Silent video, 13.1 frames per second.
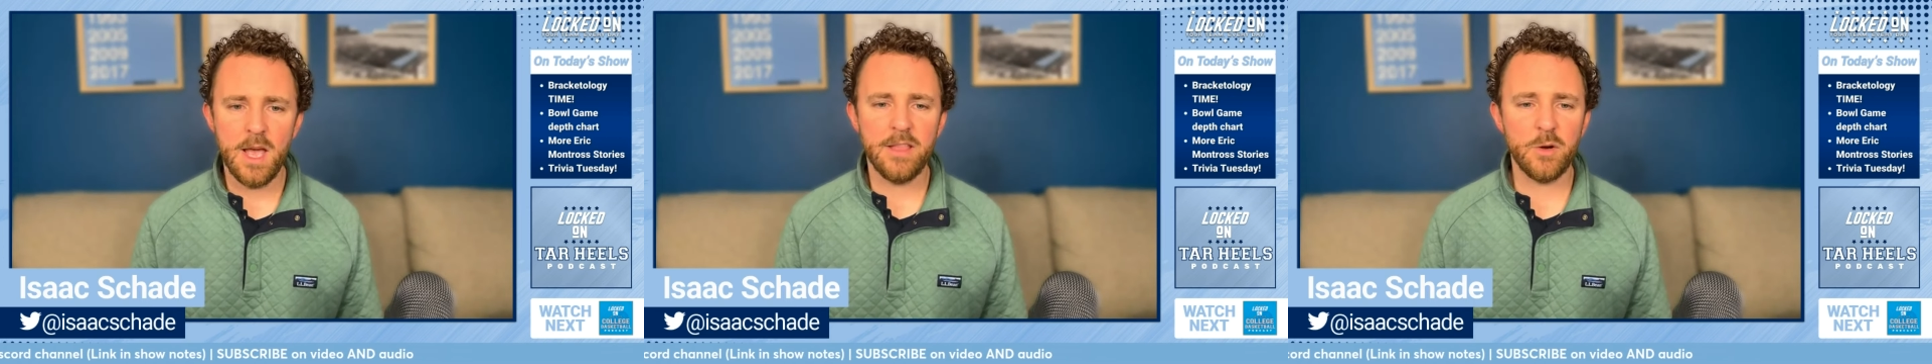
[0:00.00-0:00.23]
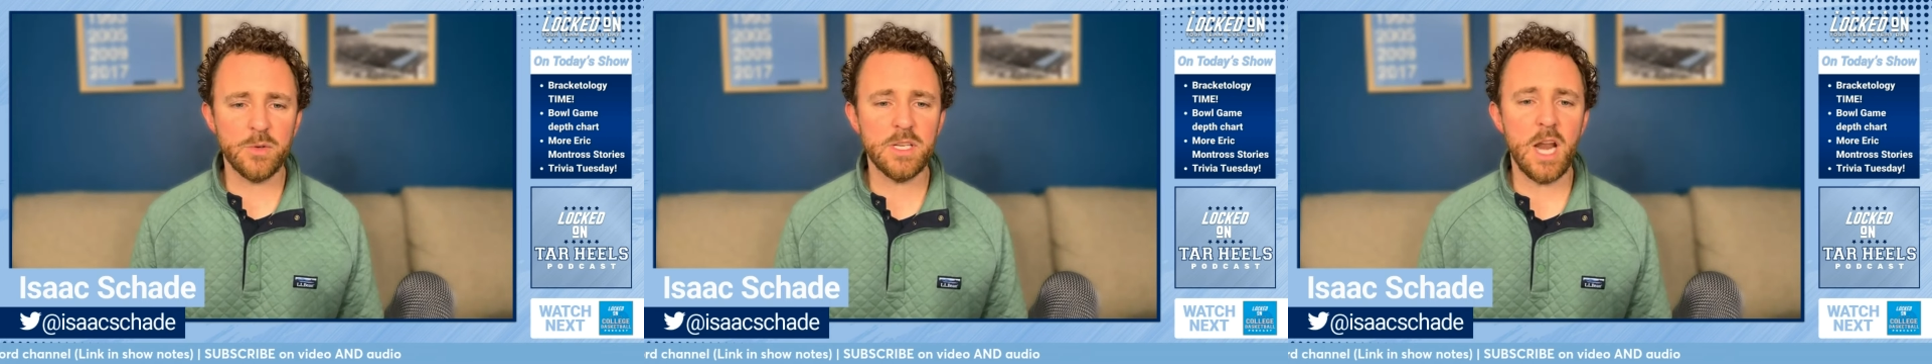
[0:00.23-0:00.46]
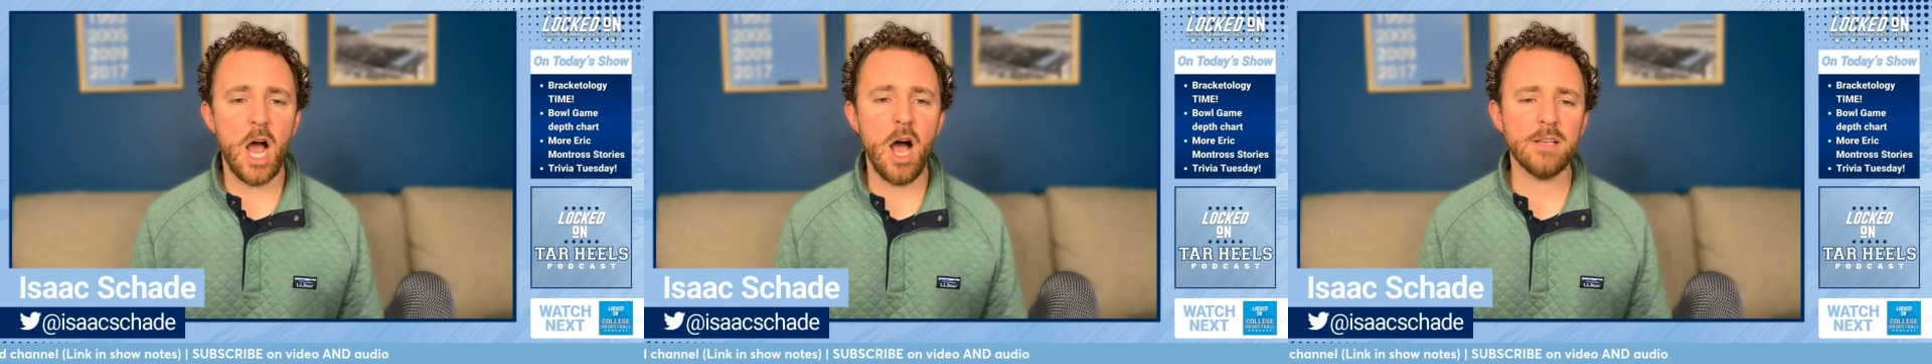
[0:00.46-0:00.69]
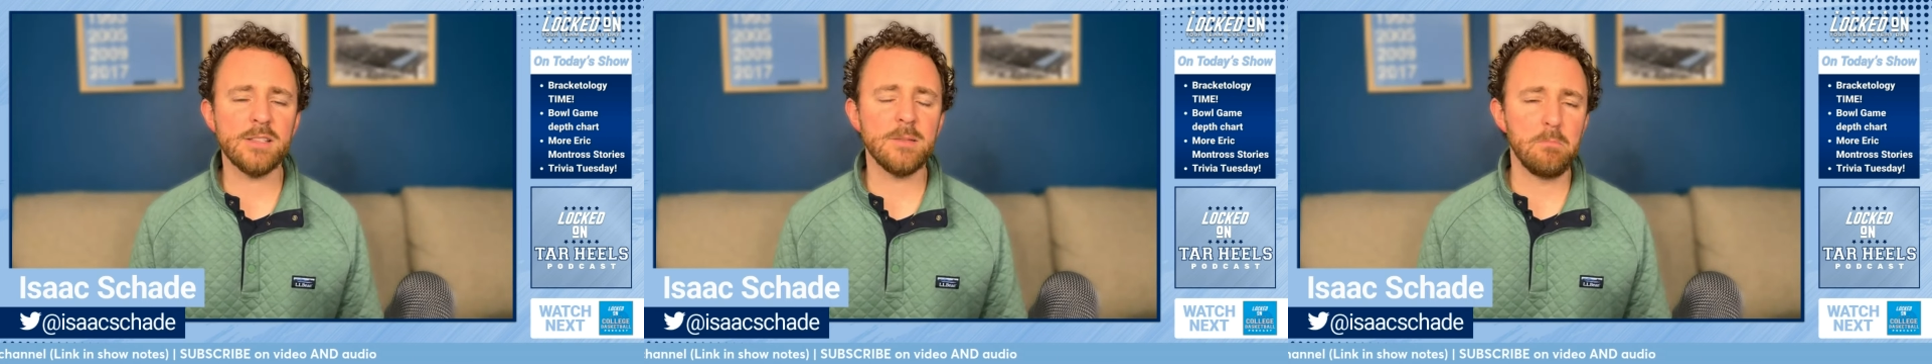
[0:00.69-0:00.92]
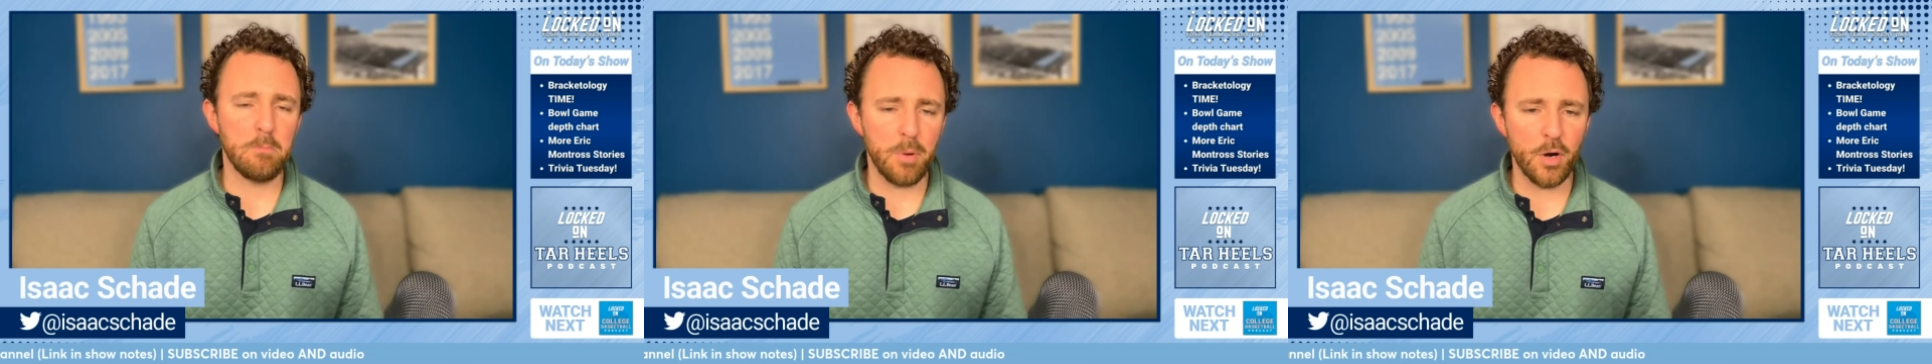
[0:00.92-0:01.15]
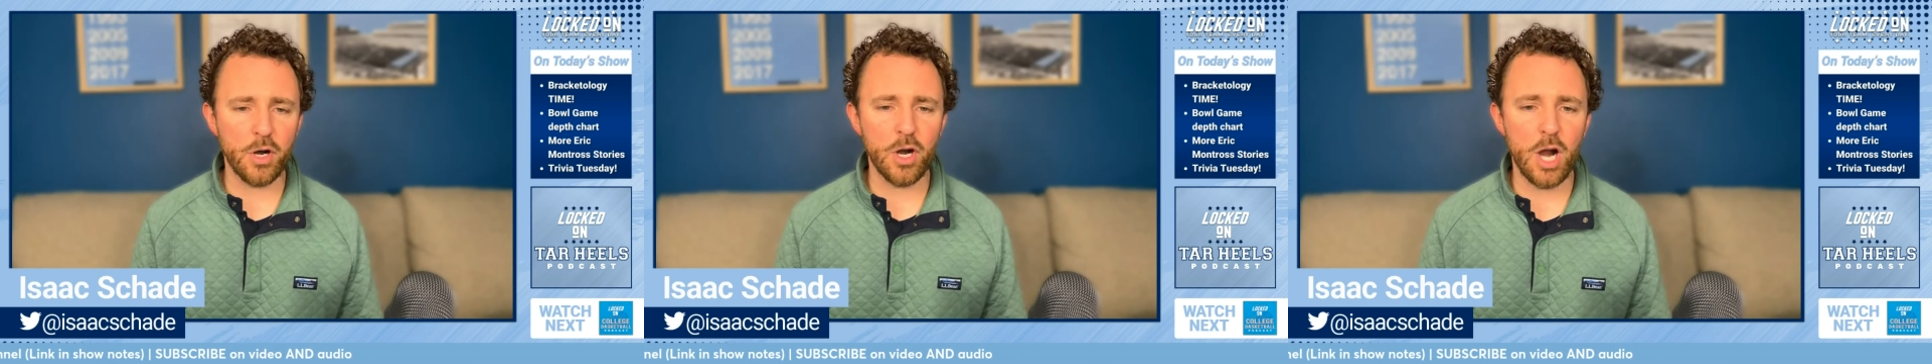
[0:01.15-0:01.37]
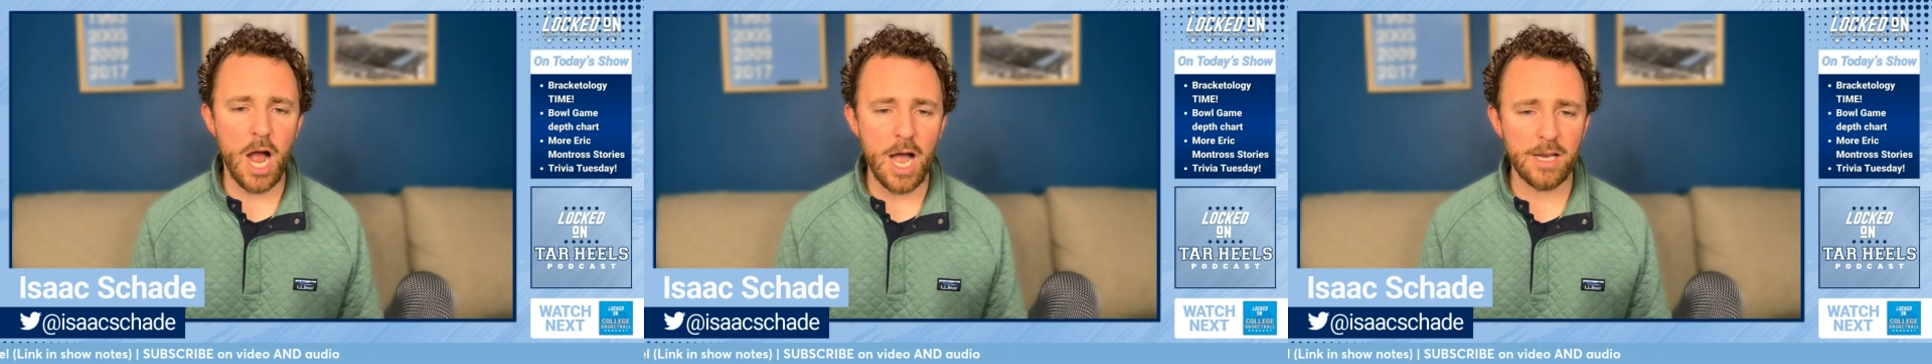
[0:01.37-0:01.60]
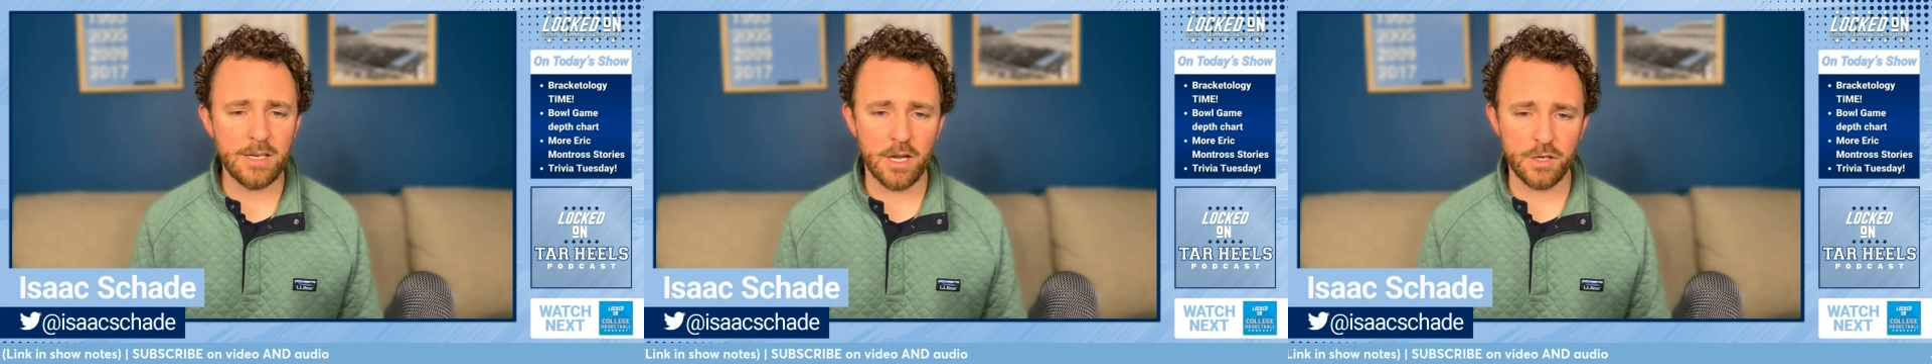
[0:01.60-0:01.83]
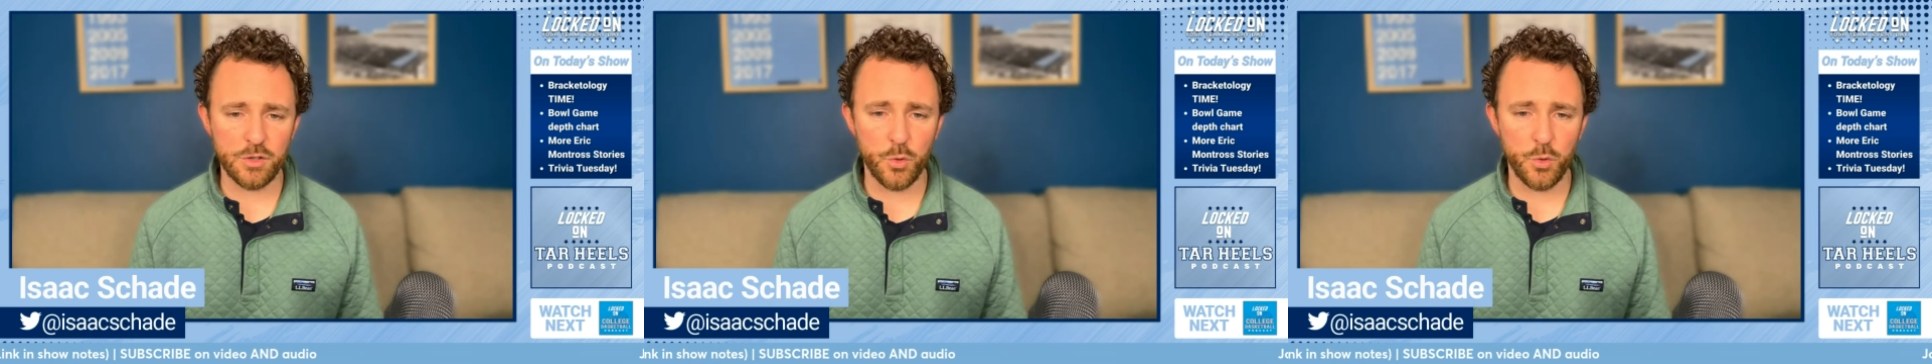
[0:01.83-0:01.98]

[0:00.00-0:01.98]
"There was an awesome burger hot dog